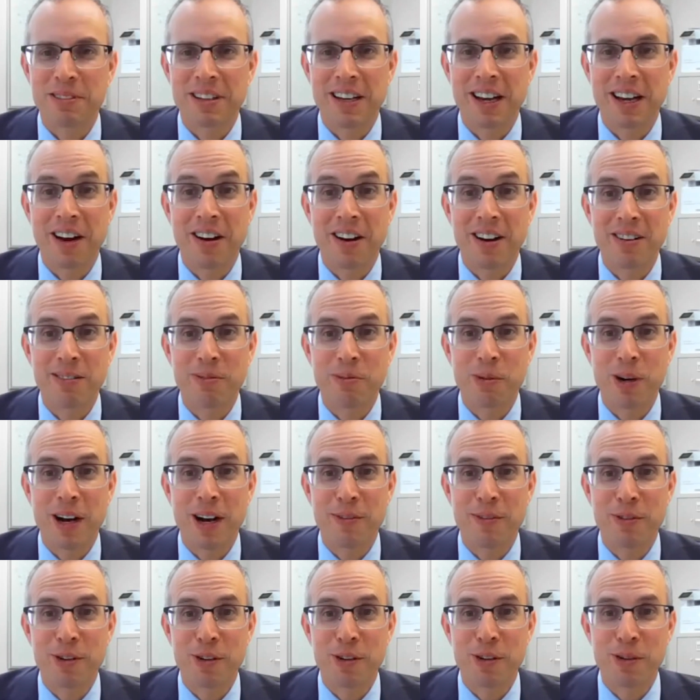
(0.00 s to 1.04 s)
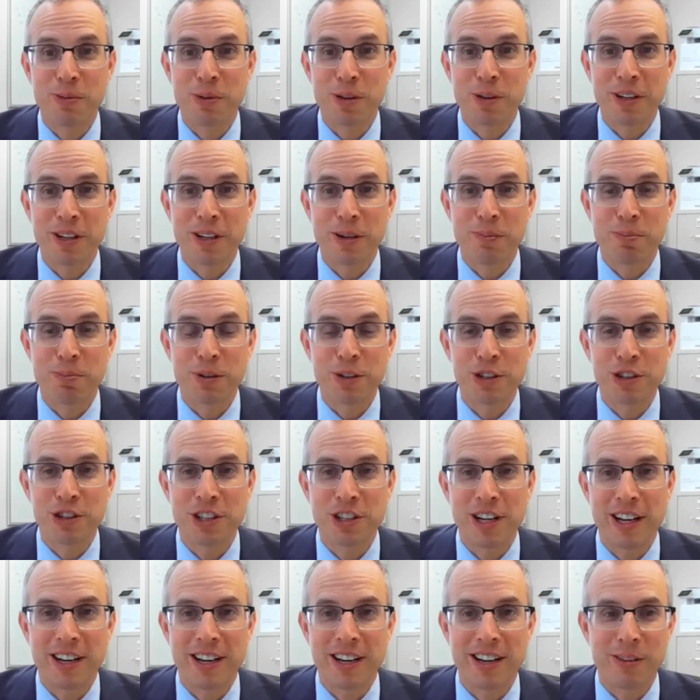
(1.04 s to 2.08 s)
Karen Wyville, really
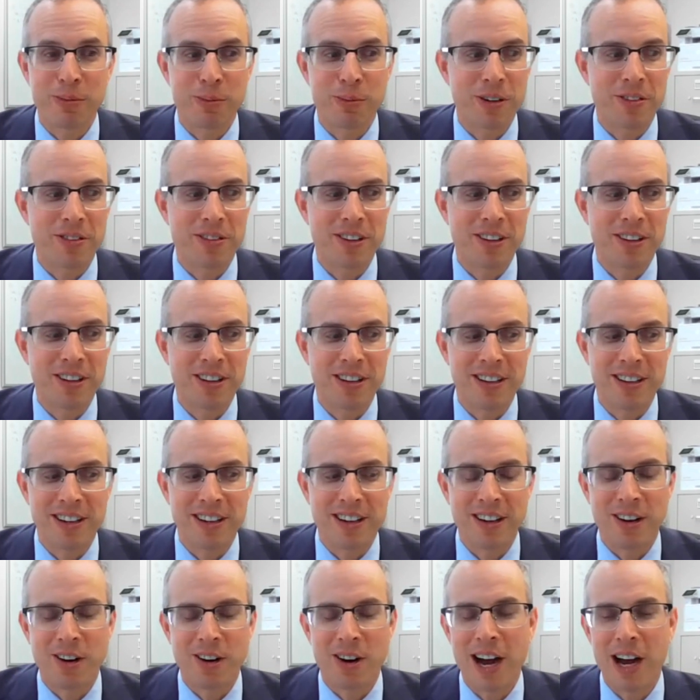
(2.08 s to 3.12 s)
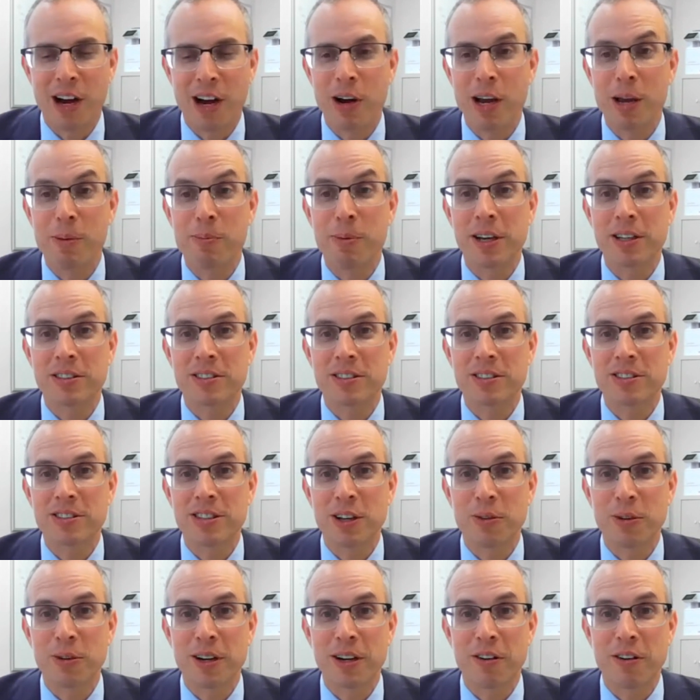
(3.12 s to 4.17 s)
appreciate it, with the Ohio Apex
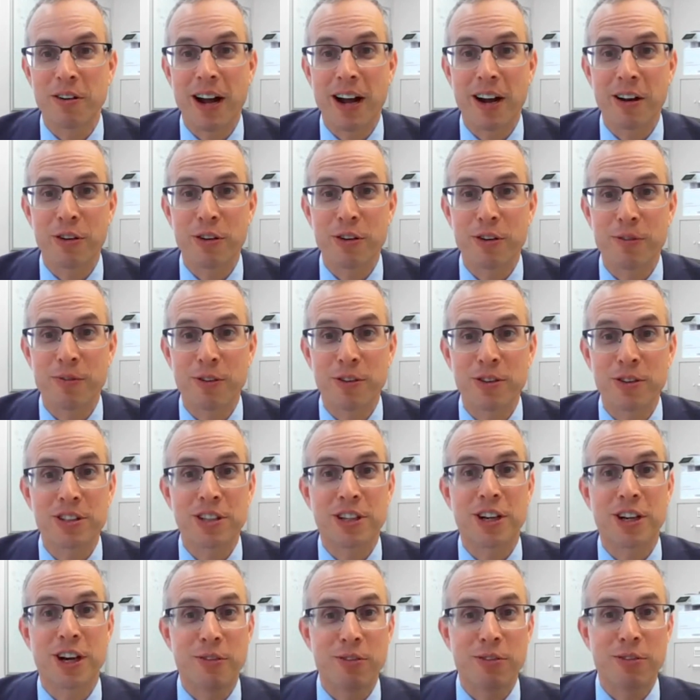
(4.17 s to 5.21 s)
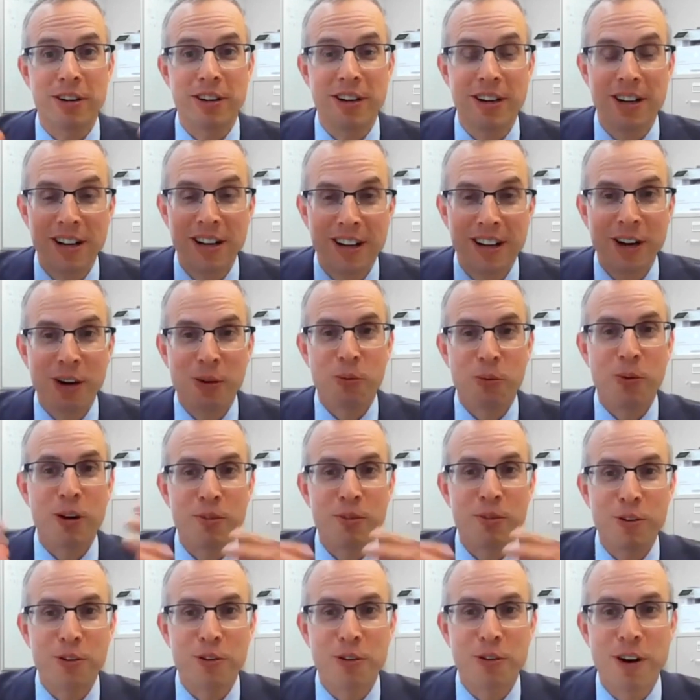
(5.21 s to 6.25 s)
Accelerator, Ohio University, covering
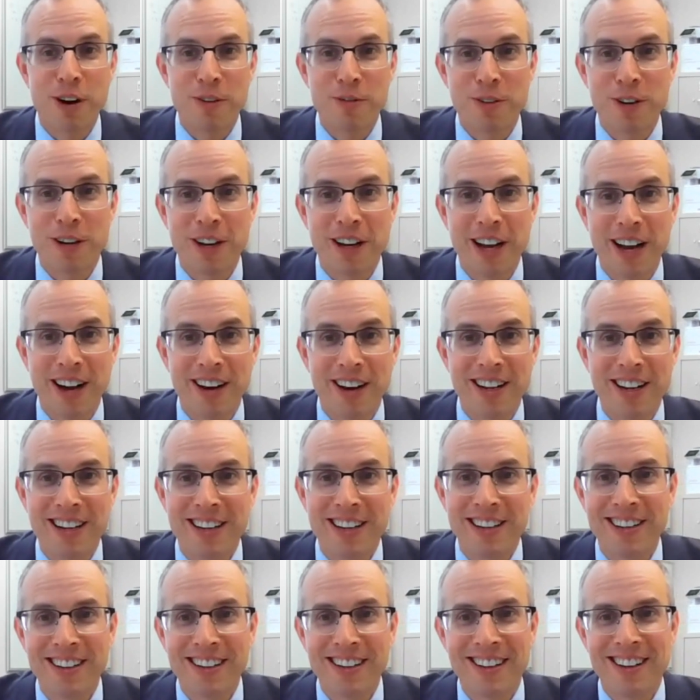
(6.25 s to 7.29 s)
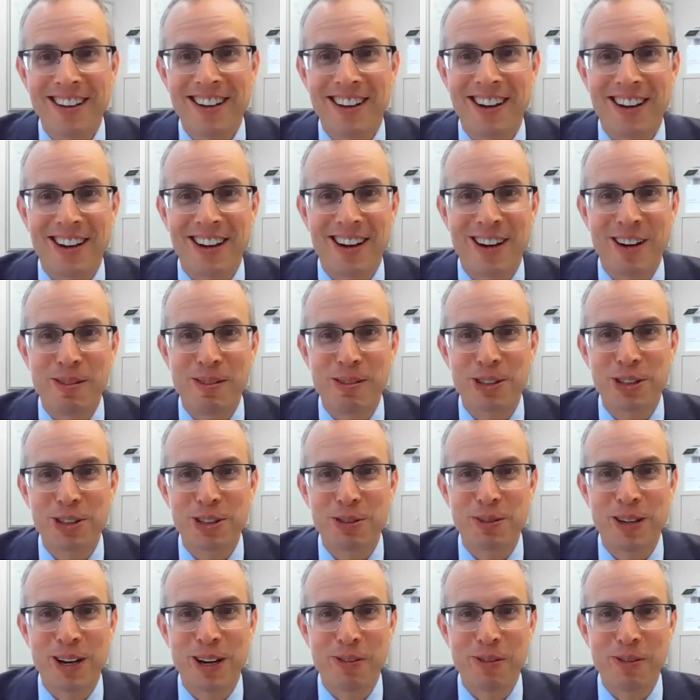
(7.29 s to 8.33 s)
wonderful Crawford County. But
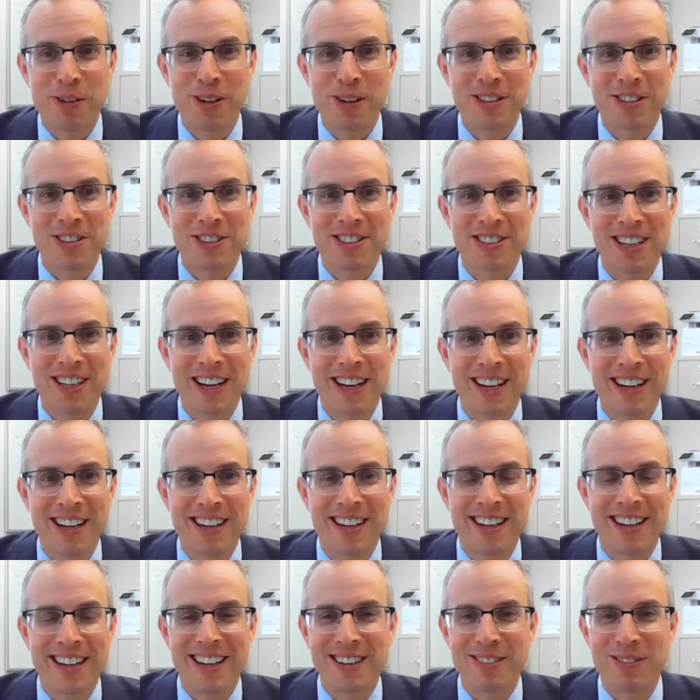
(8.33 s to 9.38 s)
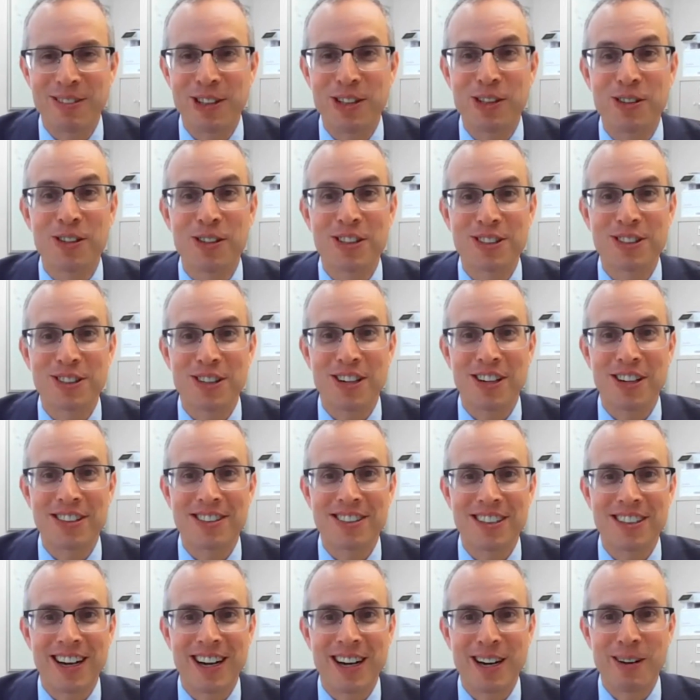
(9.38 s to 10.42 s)
she's been everywhere in the state and been doing this a
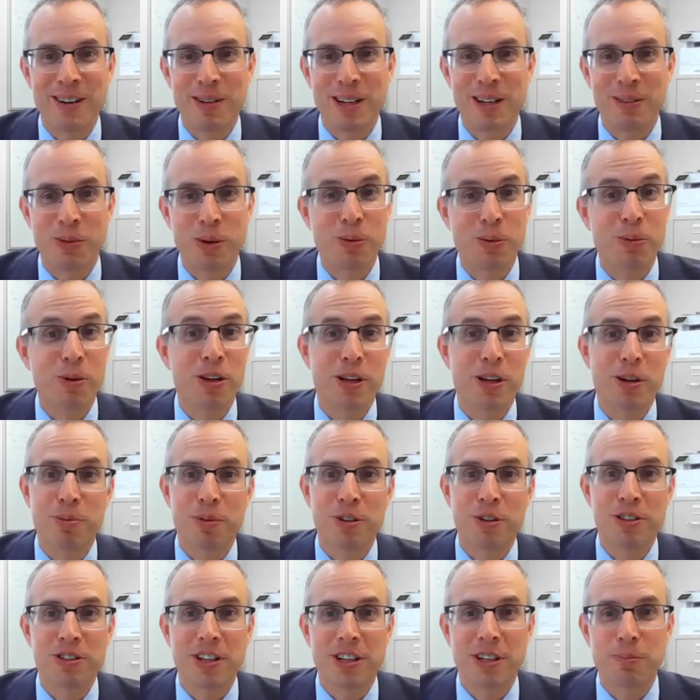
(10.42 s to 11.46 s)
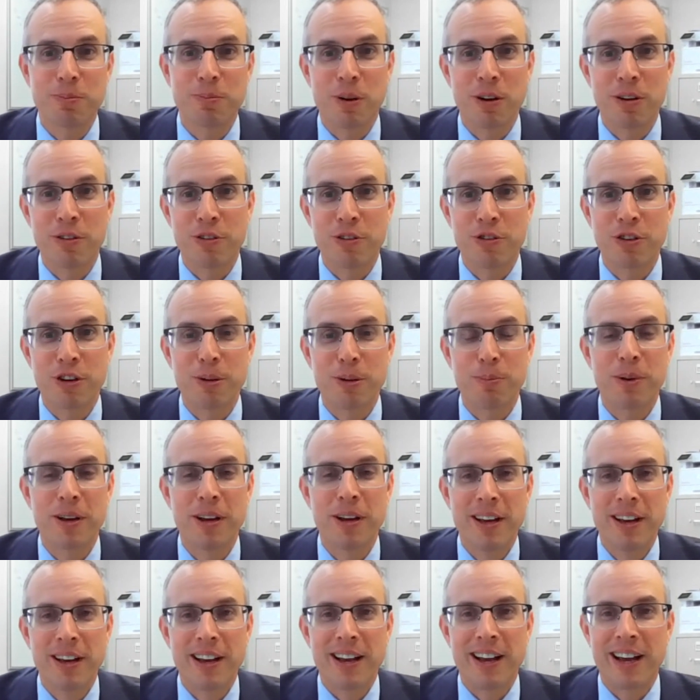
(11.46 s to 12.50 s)
long time. And we really appreciate the partnership,
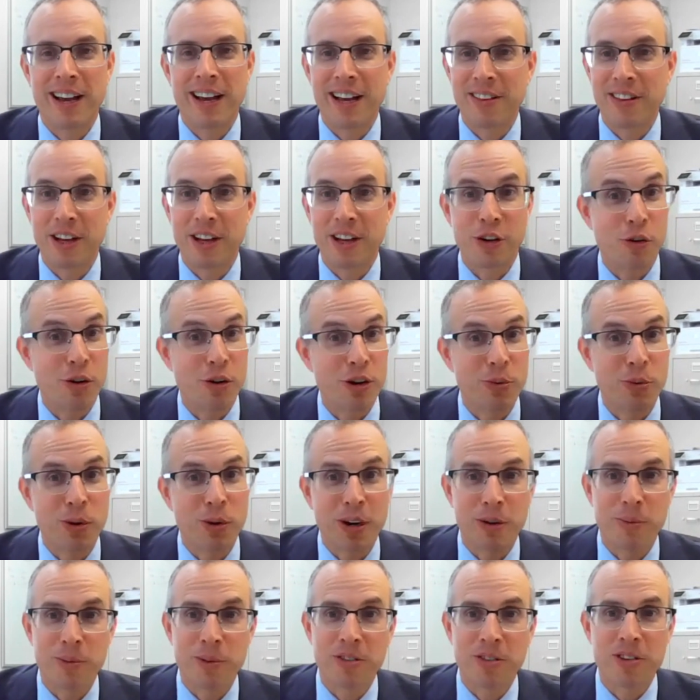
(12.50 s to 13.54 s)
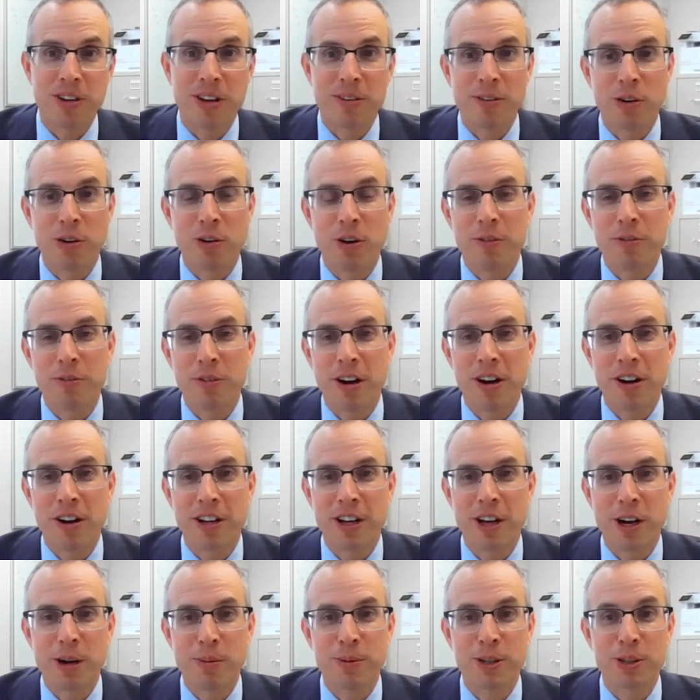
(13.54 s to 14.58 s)
and that you're already working with 7 Crawford
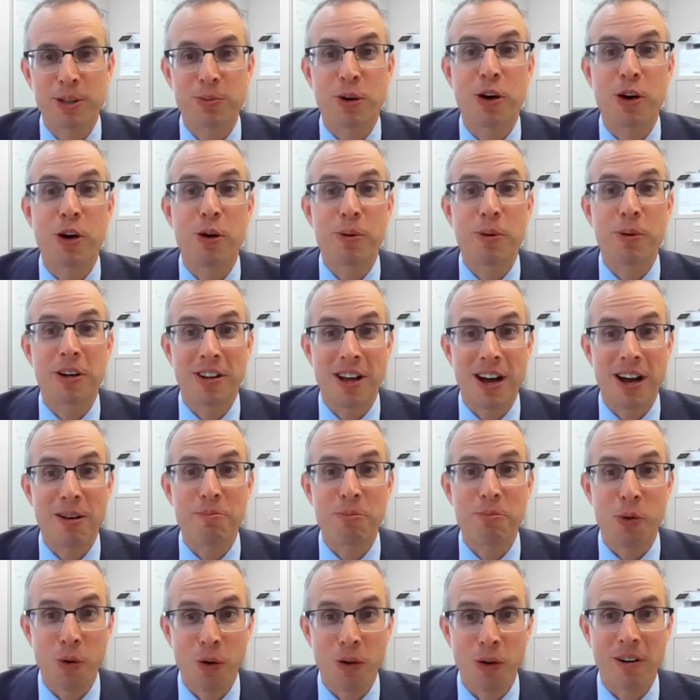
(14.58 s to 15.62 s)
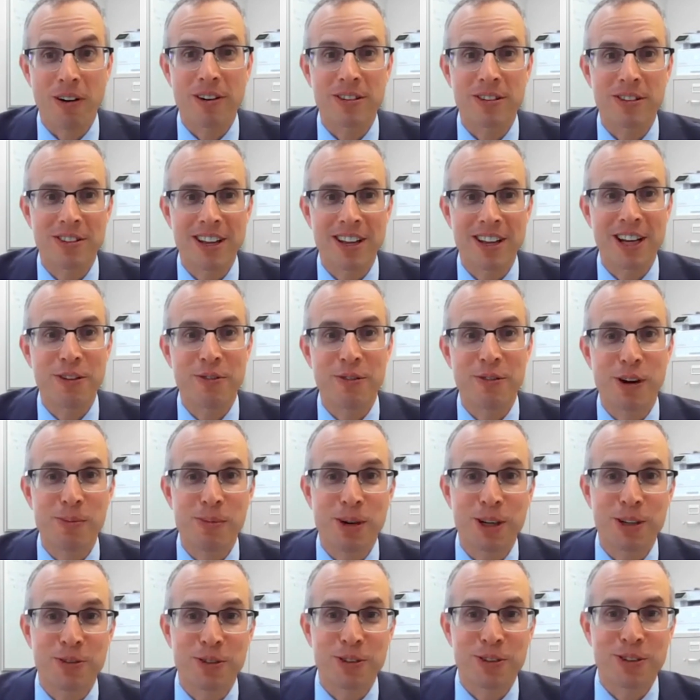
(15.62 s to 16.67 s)
County companies. We're hoping a lot more. Thank you very
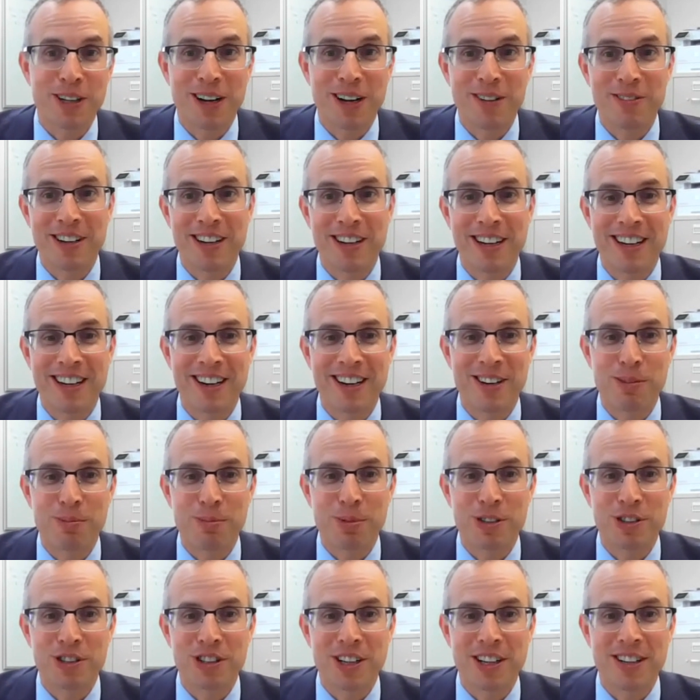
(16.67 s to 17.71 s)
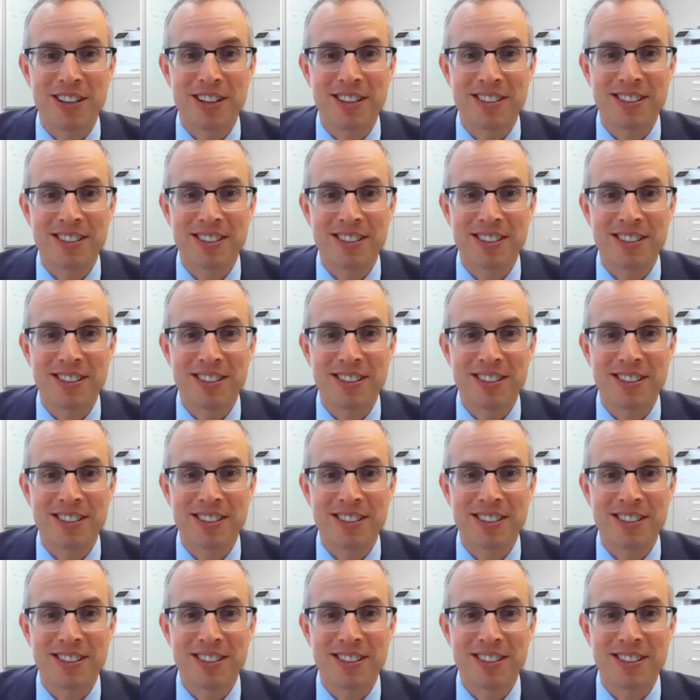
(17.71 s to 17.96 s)
much for your time today, Karen. Appreciate it.